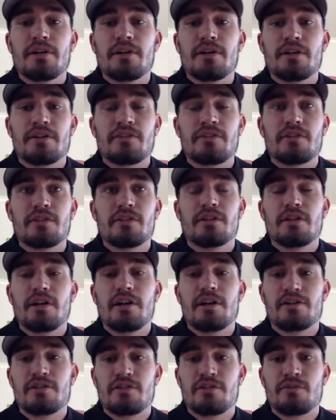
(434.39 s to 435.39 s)
honestly, the
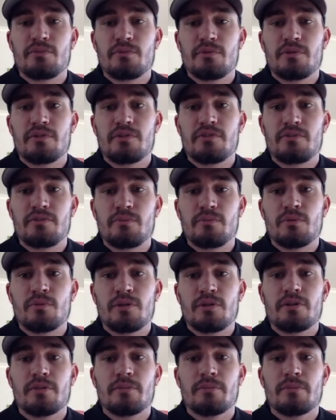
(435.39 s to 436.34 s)
Dodgers was one of the